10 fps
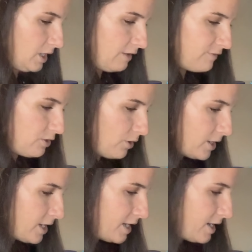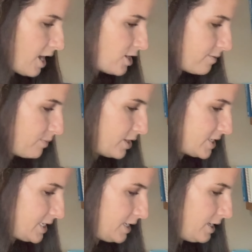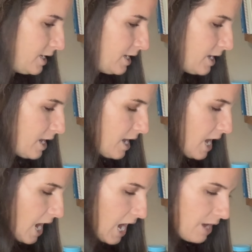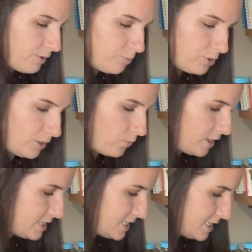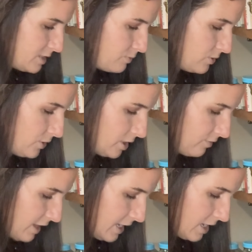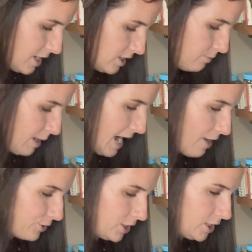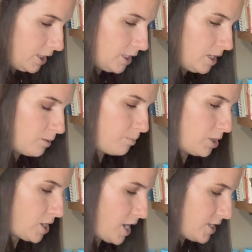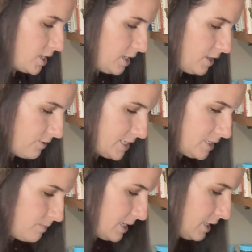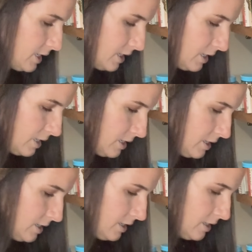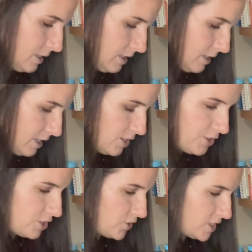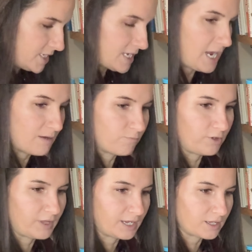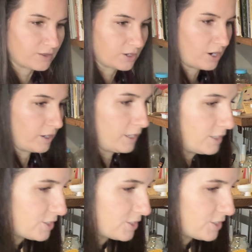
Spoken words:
If you are not an onion person, I would put 1 teaspoon of like onion powder per onion in the recipe. And you can do the same for like the garlic.